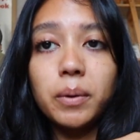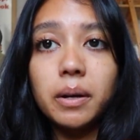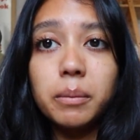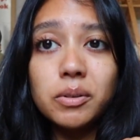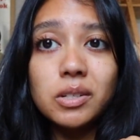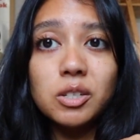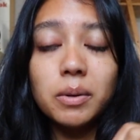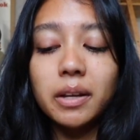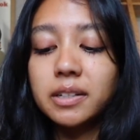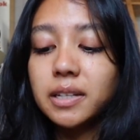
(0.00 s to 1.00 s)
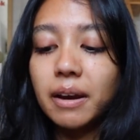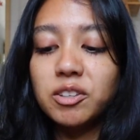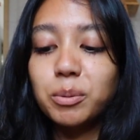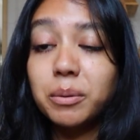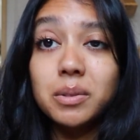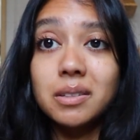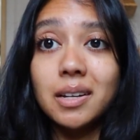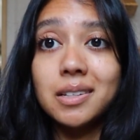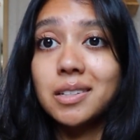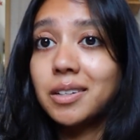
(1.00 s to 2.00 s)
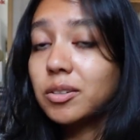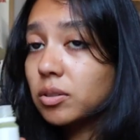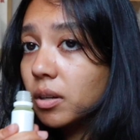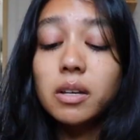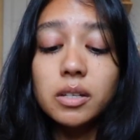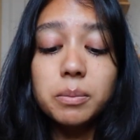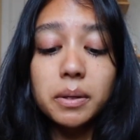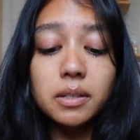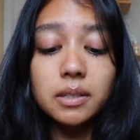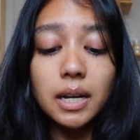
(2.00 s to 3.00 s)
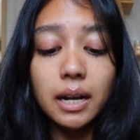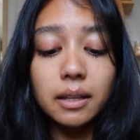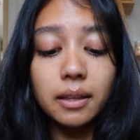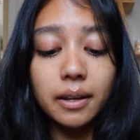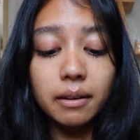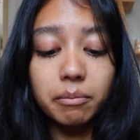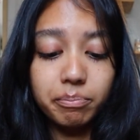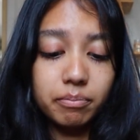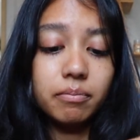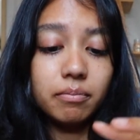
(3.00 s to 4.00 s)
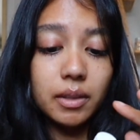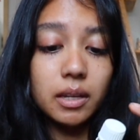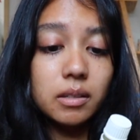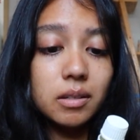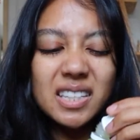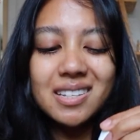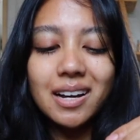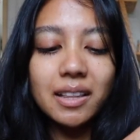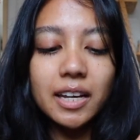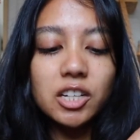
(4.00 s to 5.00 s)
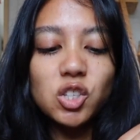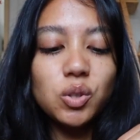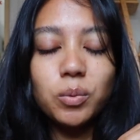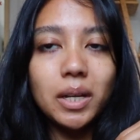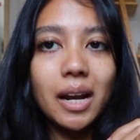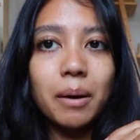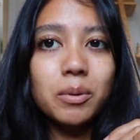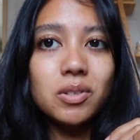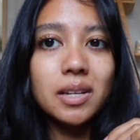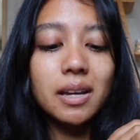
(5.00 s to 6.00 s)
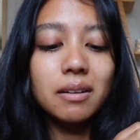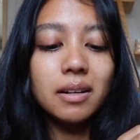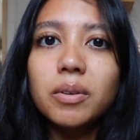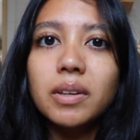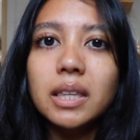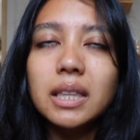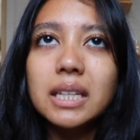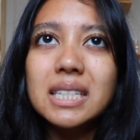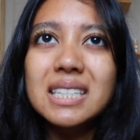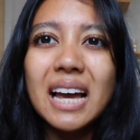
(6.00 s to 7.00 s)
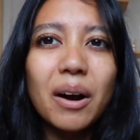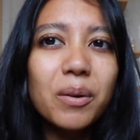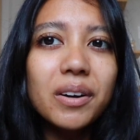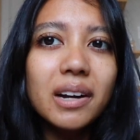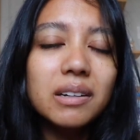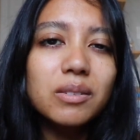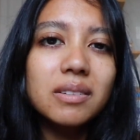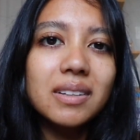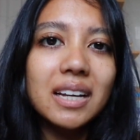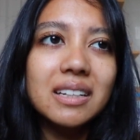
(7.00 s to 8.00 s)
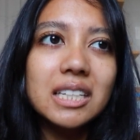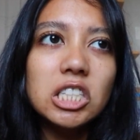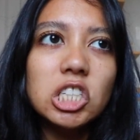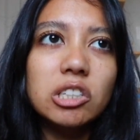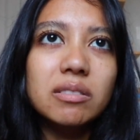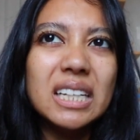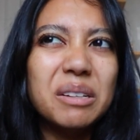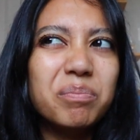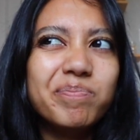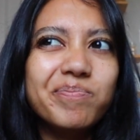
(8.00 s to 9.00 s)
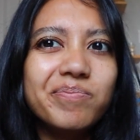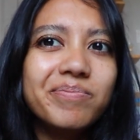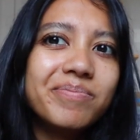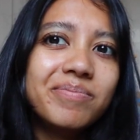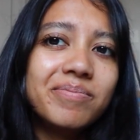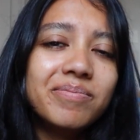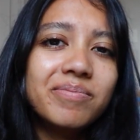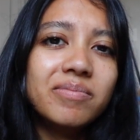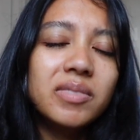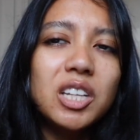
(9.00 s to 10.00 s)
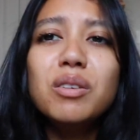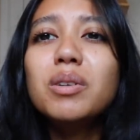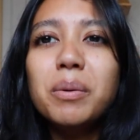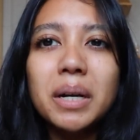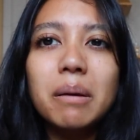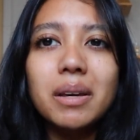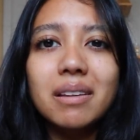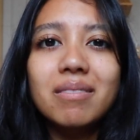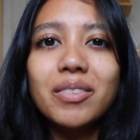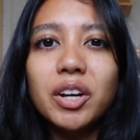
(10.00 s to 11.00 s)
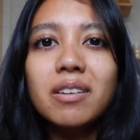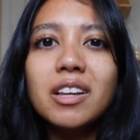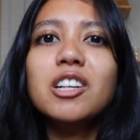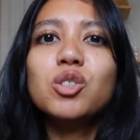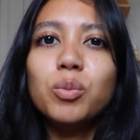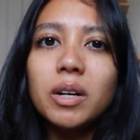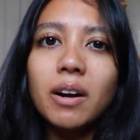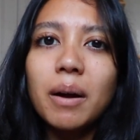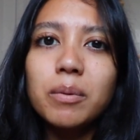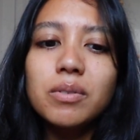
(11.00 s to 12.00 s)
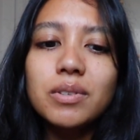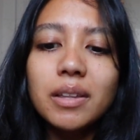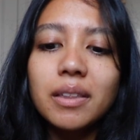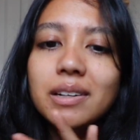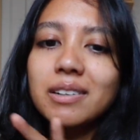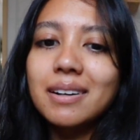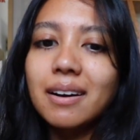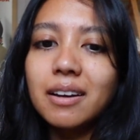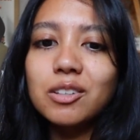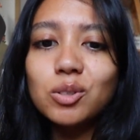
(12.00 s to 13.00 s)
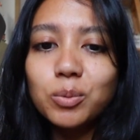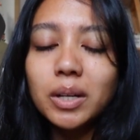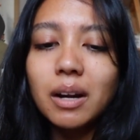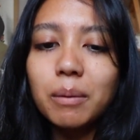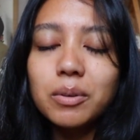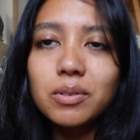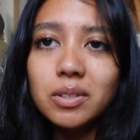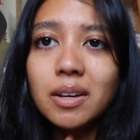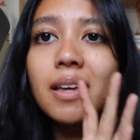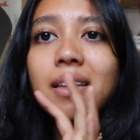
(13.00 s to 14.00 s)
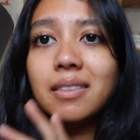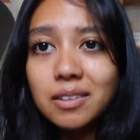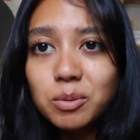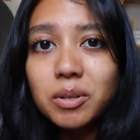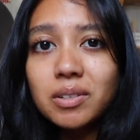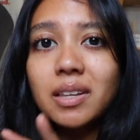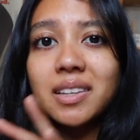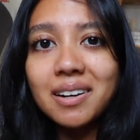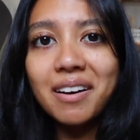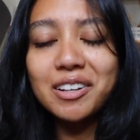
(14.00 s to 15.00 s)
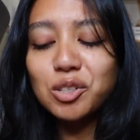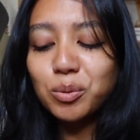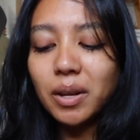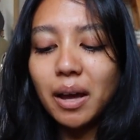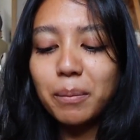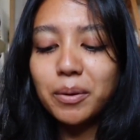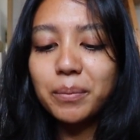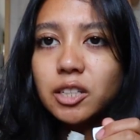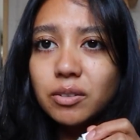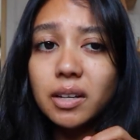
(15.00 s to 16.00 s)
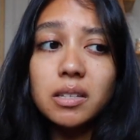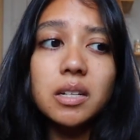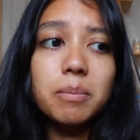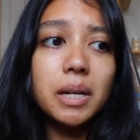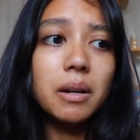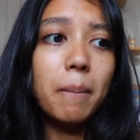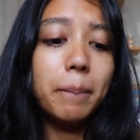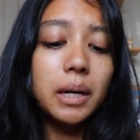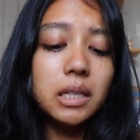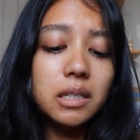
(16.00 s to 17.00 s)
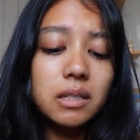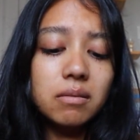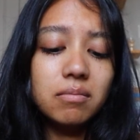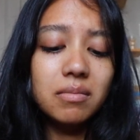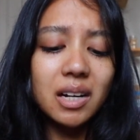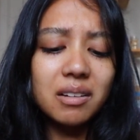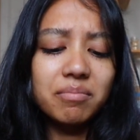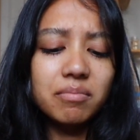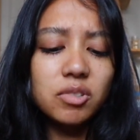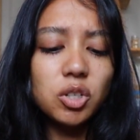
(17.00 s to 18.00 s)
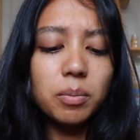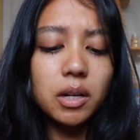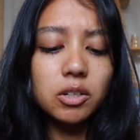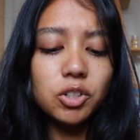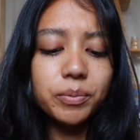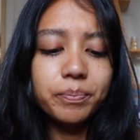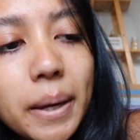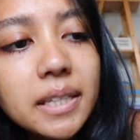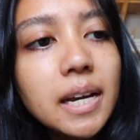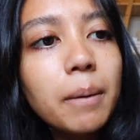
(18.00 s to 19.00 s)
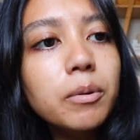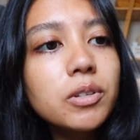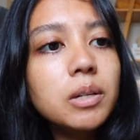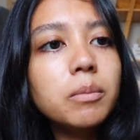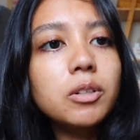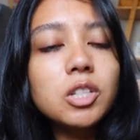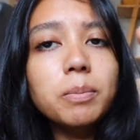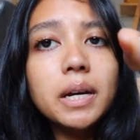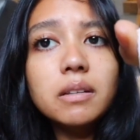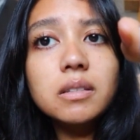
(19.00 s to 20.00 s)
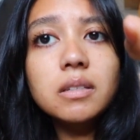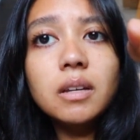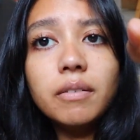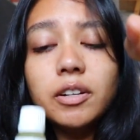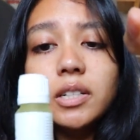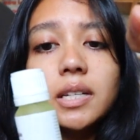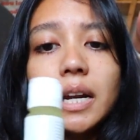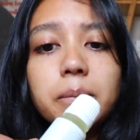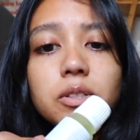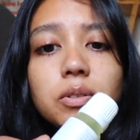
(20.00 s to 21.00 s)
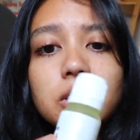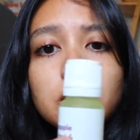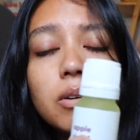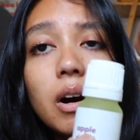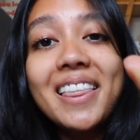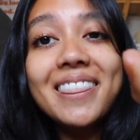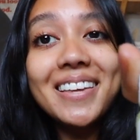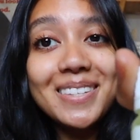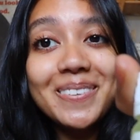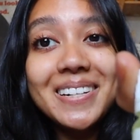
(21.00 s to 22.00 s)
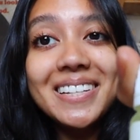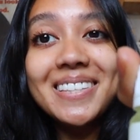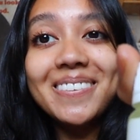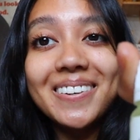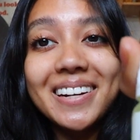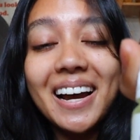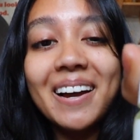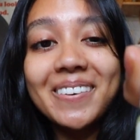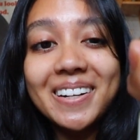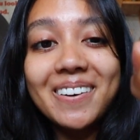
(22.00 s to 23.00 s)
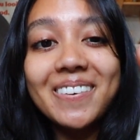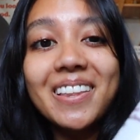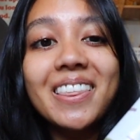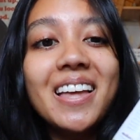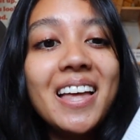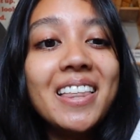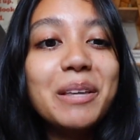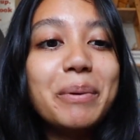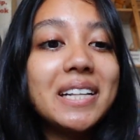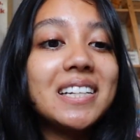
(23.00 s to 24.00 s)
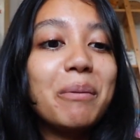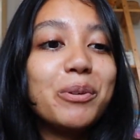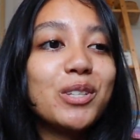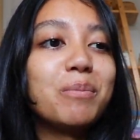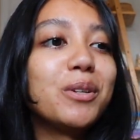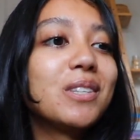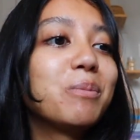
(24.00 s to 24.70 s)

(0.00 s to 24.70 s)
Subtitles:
what most of these smell like because I haven't smelled them since last year, so it smells exactly like this. It's not like a sweet apple scent, more like sour. I don't like necessarily like you know what I mean. They're like sweeter apples and then they're not as sweet apples. This smells like the not as sweet apple. I do get cinnamon, but not too much. Baked apples and mold spice. If you're deciding between these two, this one is the one I would go with. The baked apples and mold